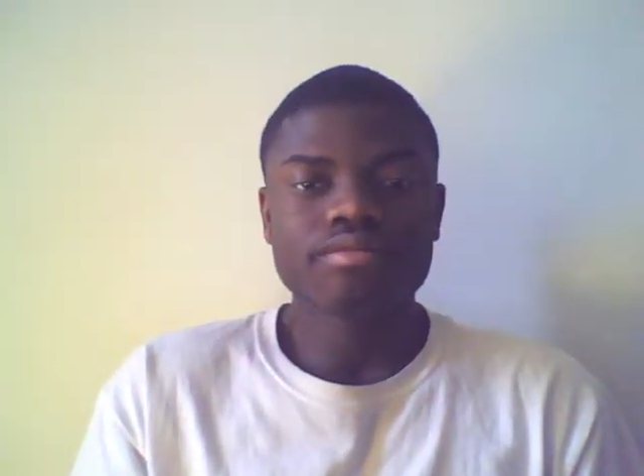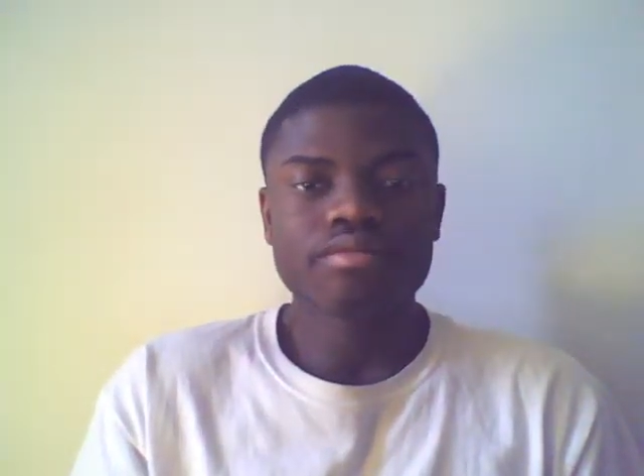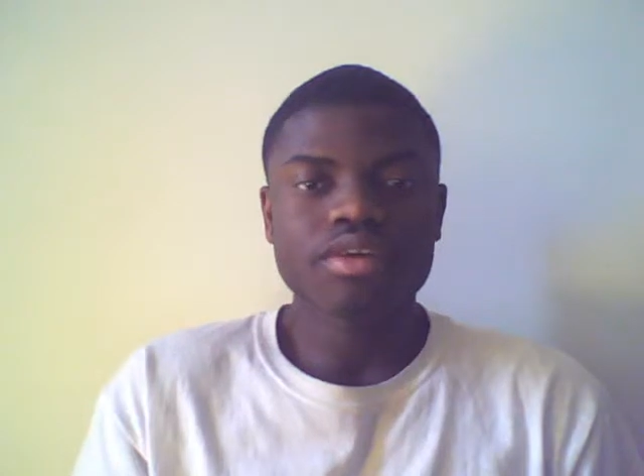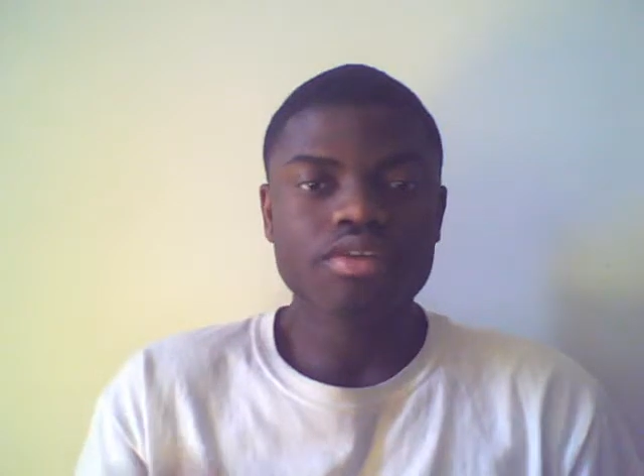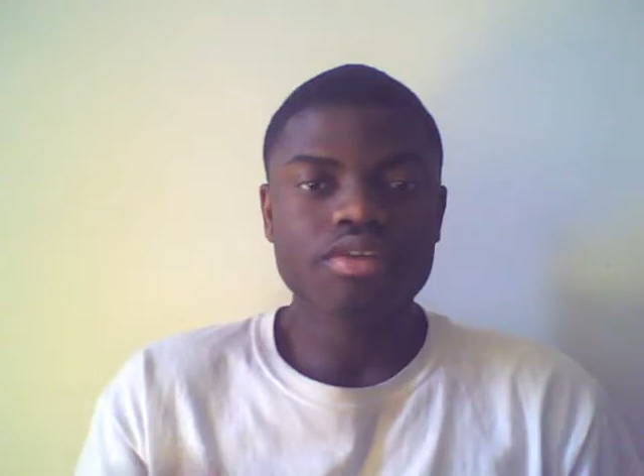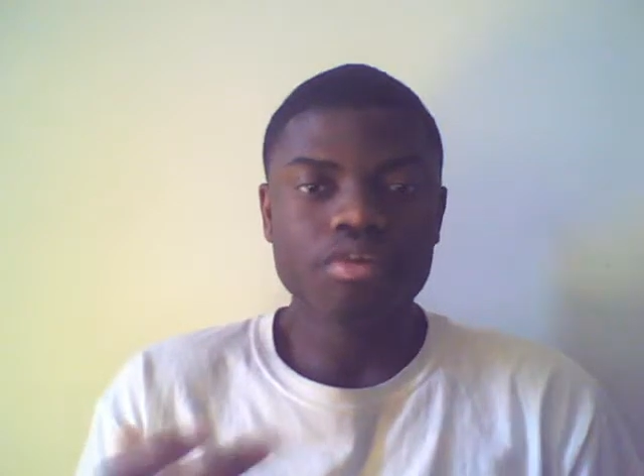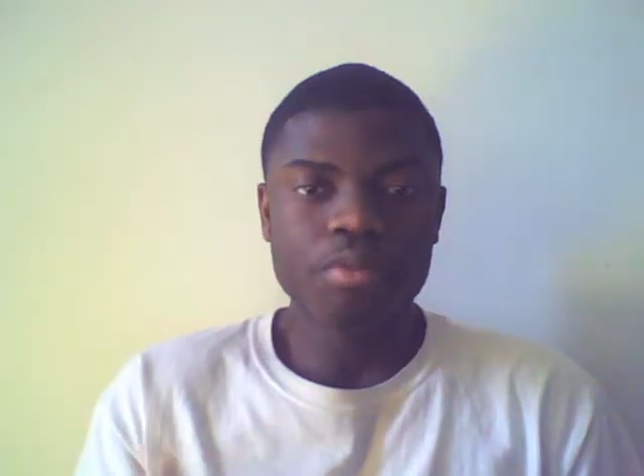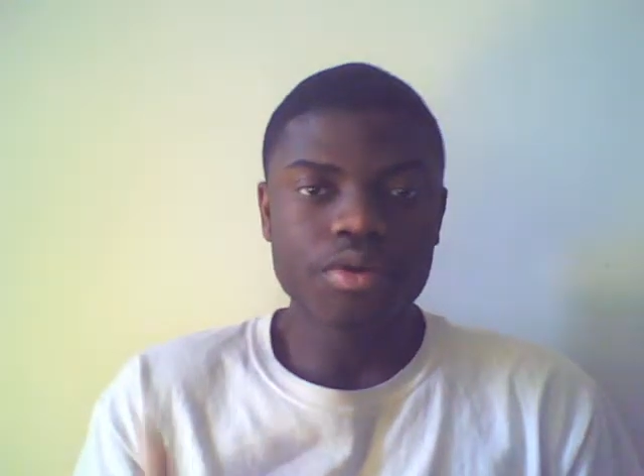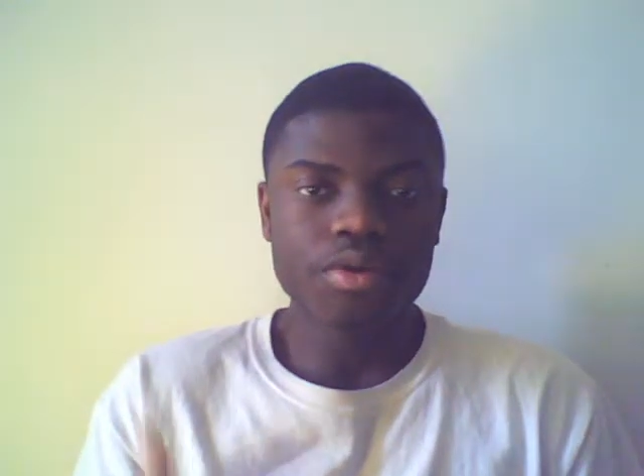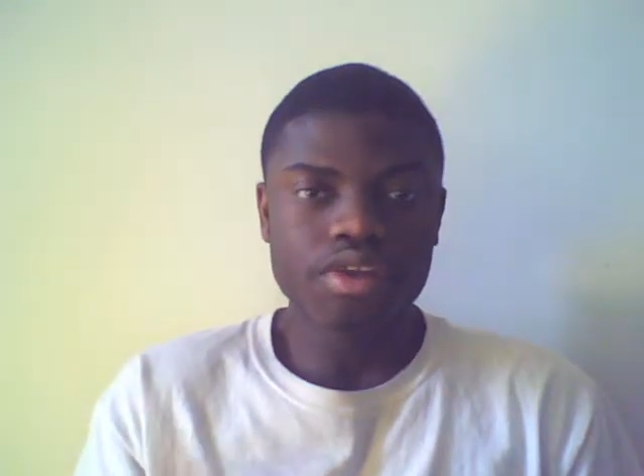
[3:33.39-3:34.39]
because your
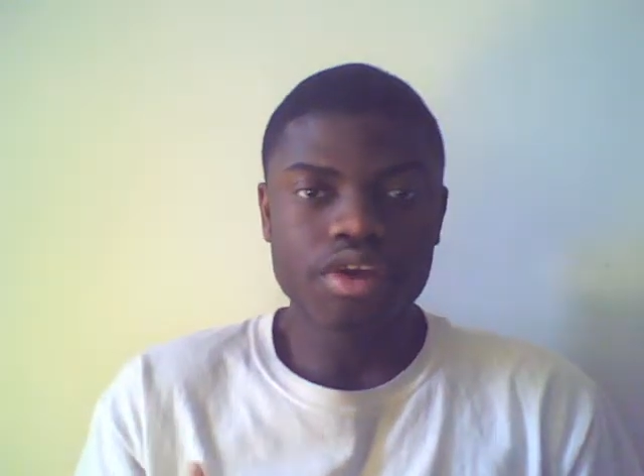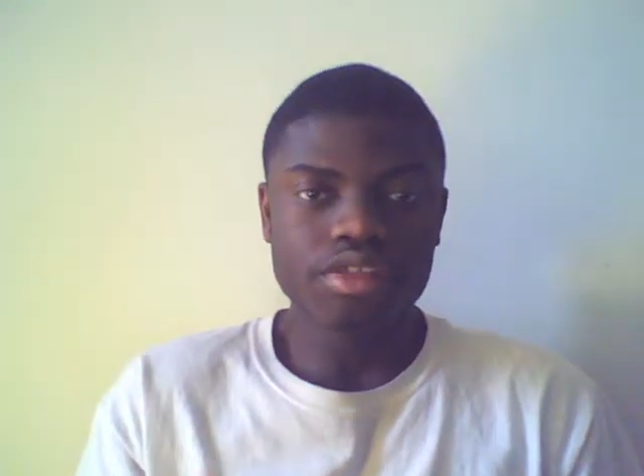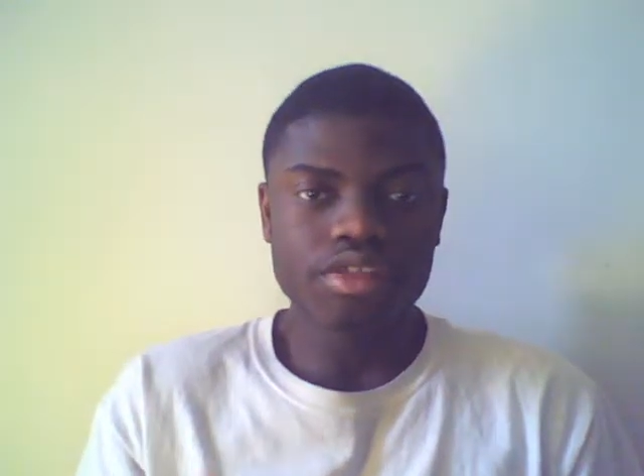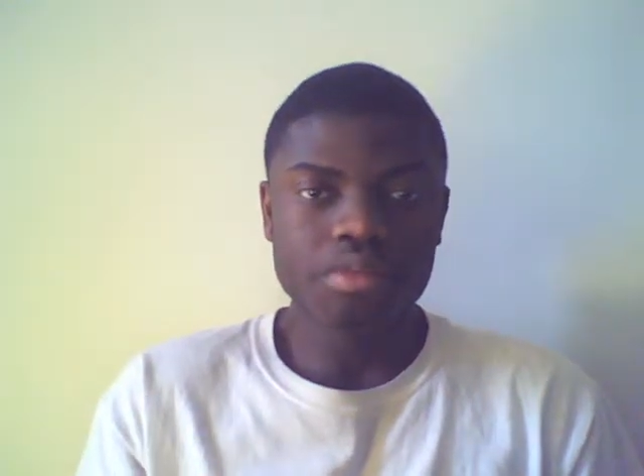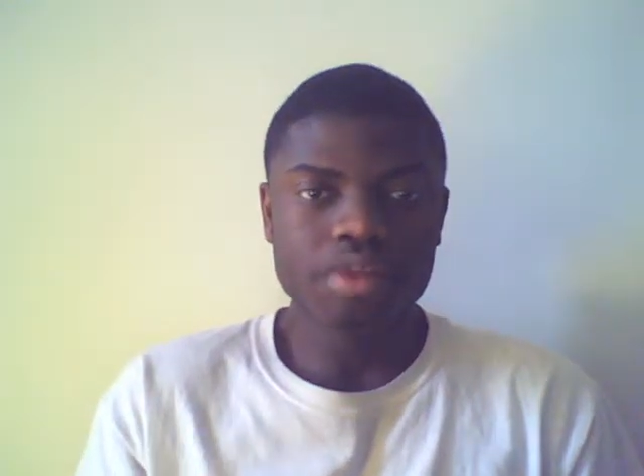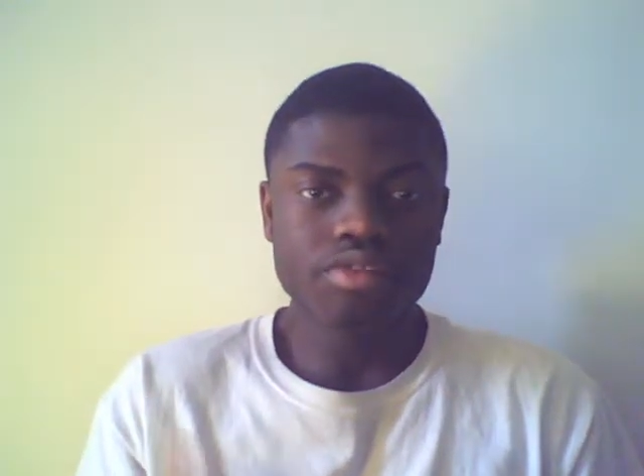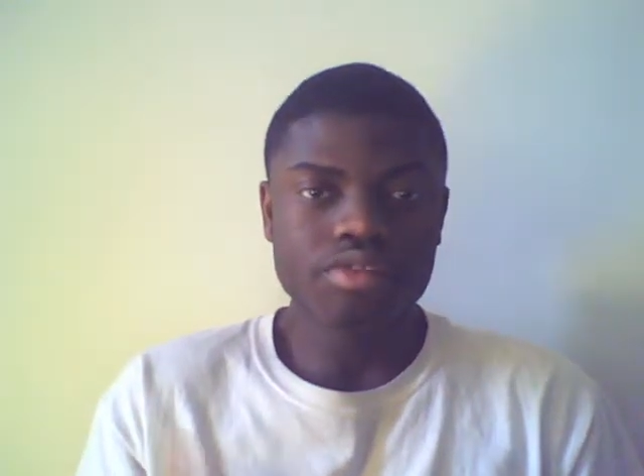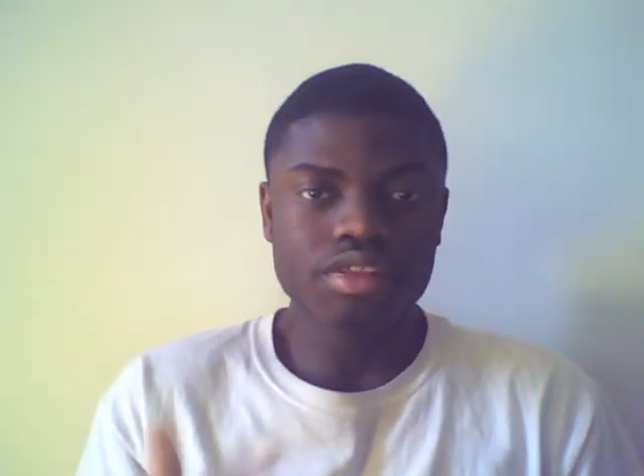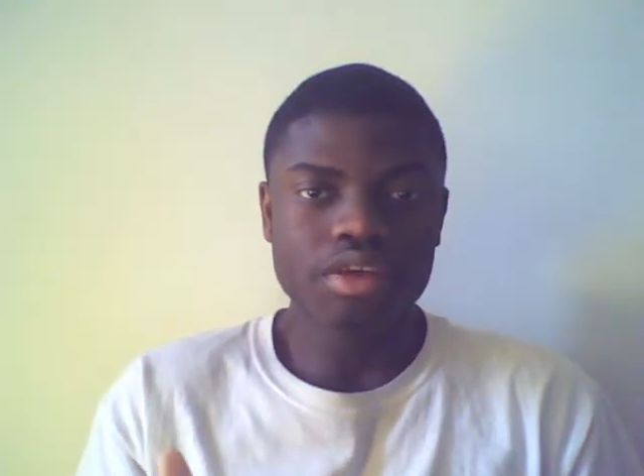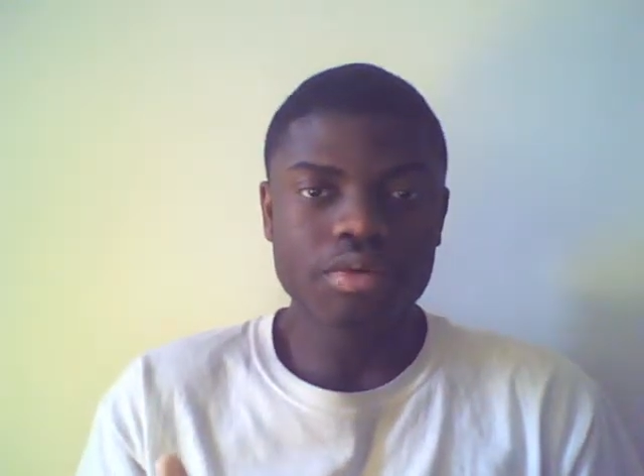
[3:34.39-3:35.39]
opponent targets the monster
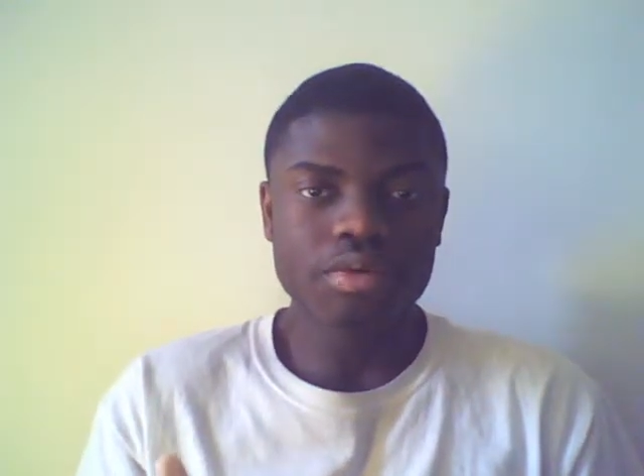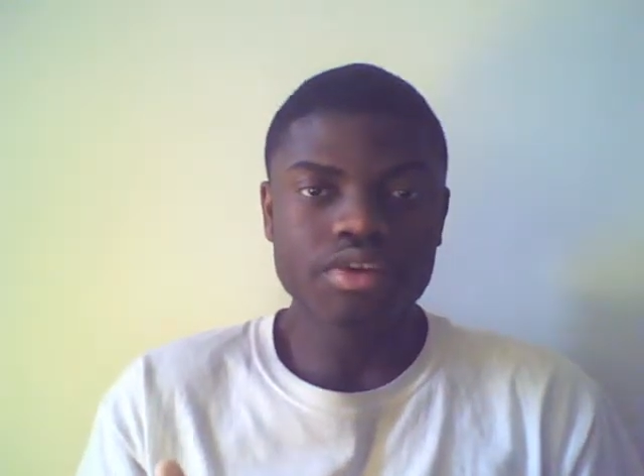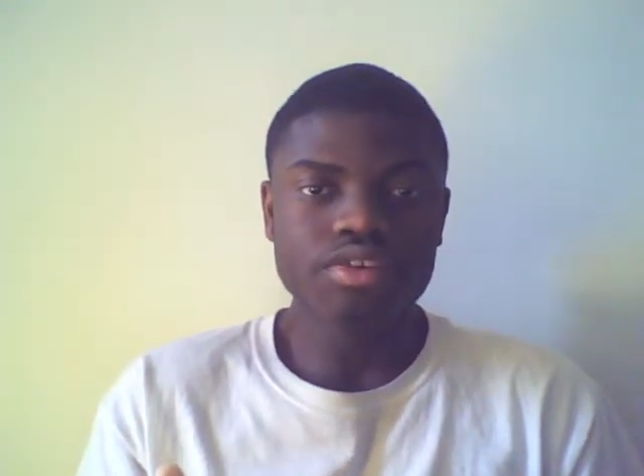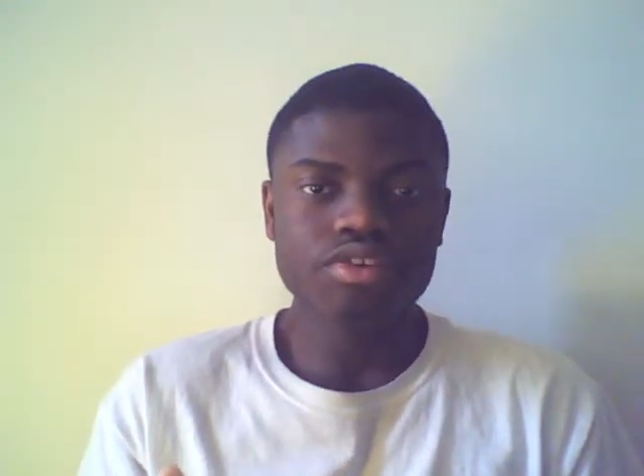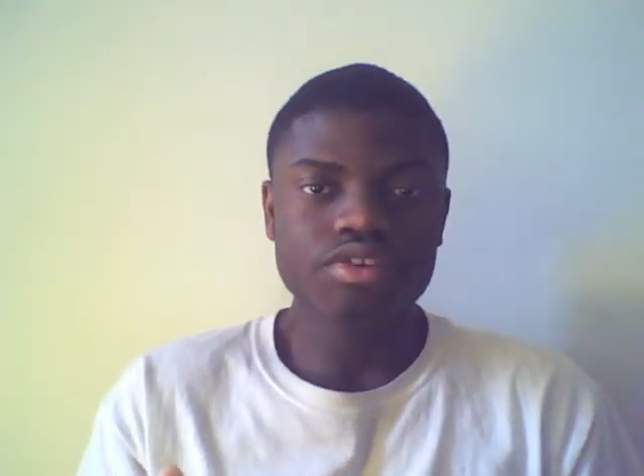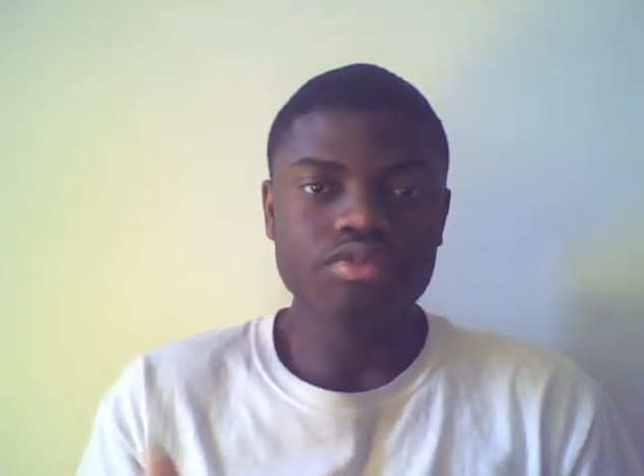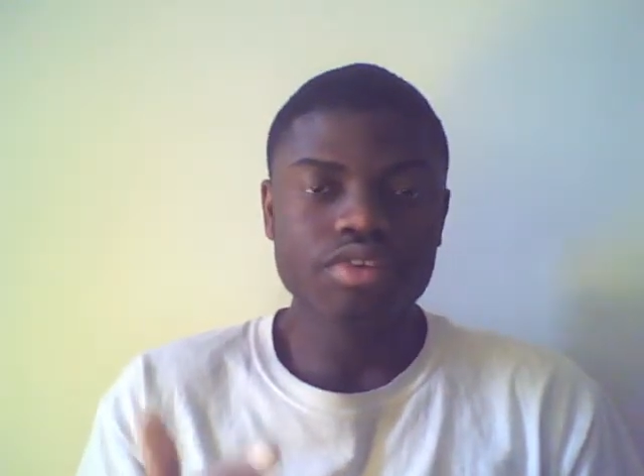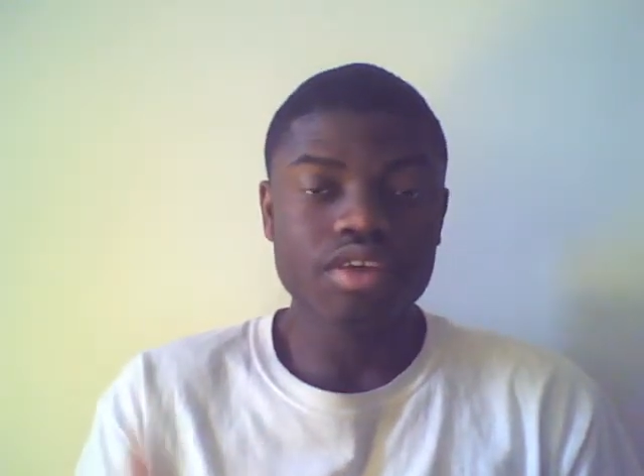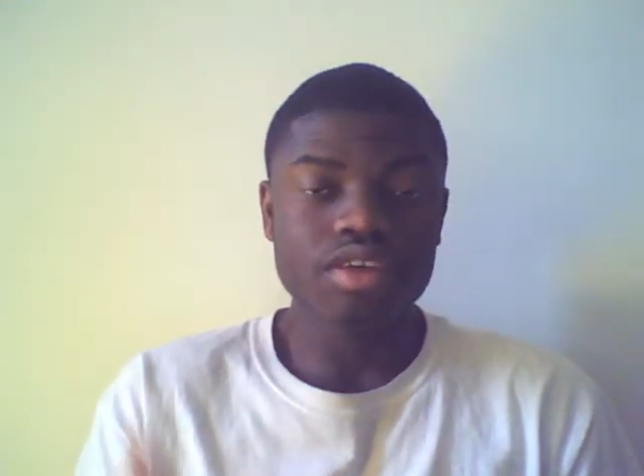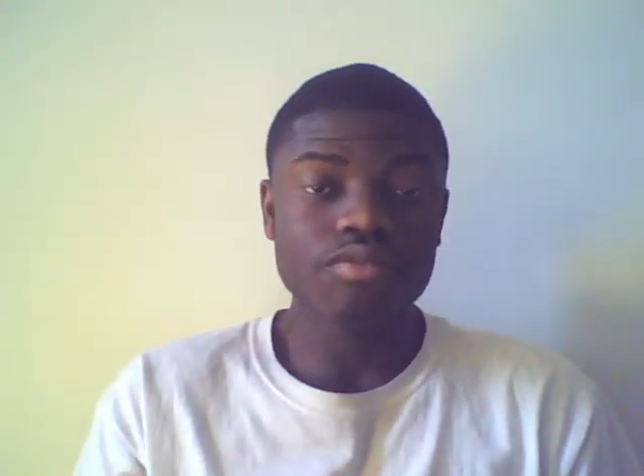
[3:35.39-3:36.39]
that they want to choose to
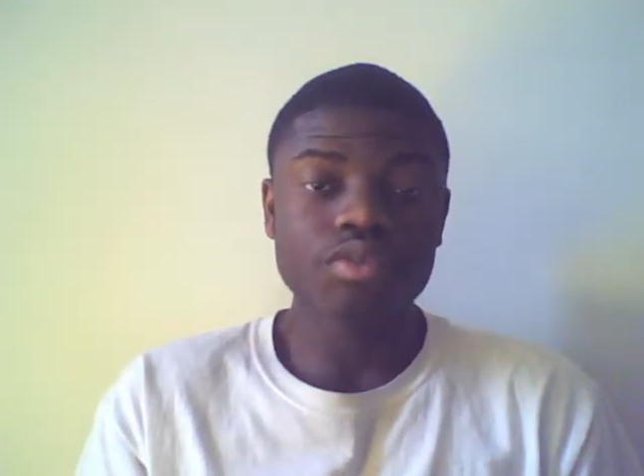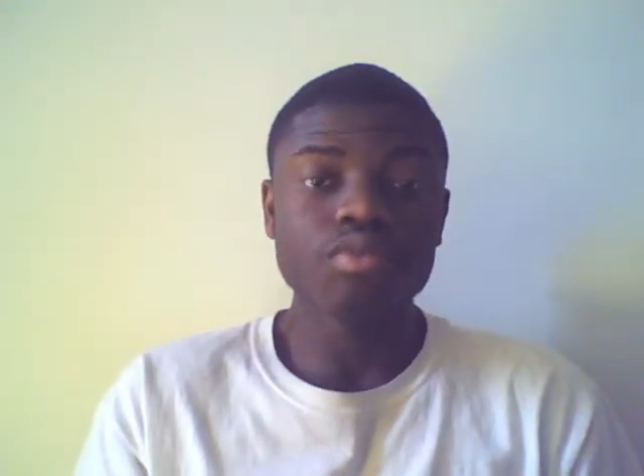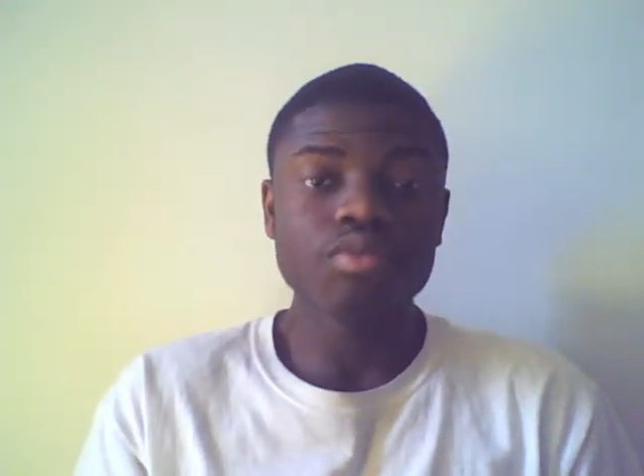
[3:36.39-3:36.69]
give you.